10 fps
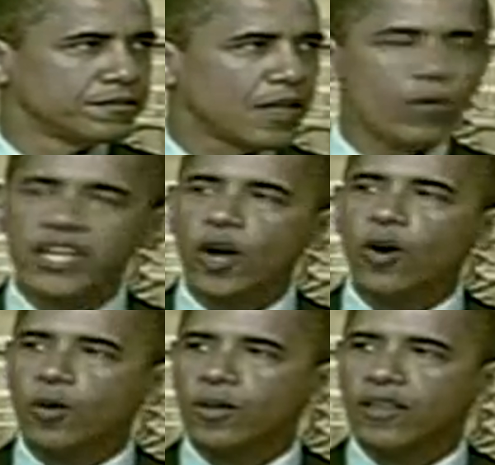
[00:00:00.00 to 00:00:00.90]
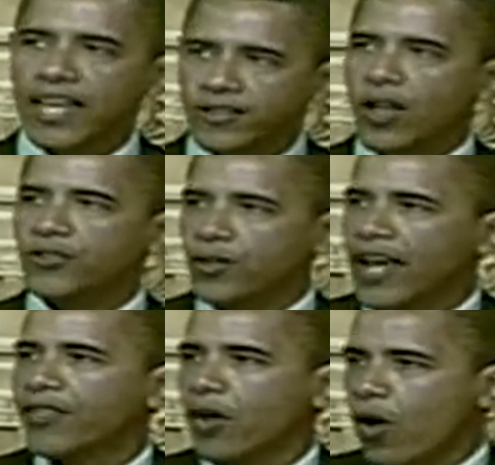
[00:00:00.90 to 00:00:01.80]
Now, we know that's also
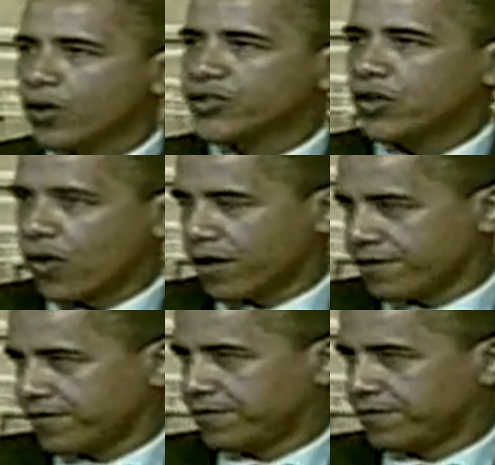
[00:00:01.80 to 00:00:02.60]
not the whole story.